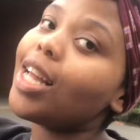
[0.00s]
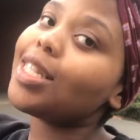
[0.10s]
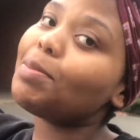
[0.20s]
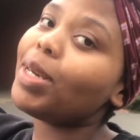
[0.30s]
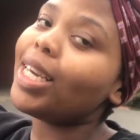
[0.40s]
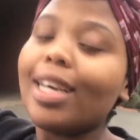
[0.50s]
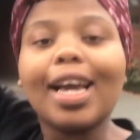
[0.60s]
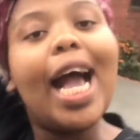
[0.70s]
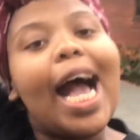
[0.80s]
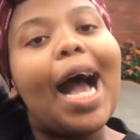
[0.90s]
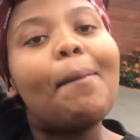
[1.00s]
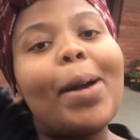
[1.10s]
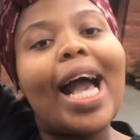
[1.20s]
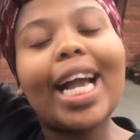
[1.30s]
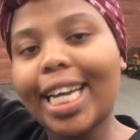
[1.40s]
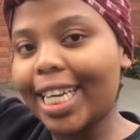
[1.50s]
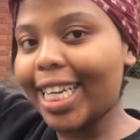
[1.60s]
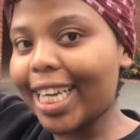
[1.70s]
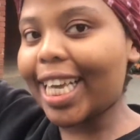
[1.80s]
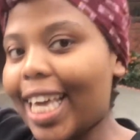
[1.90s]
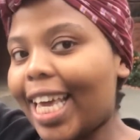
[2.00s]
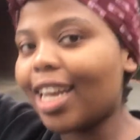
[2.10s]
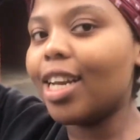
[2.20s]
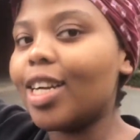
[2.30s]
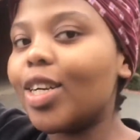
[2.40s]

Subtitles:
It's me. I'm back again.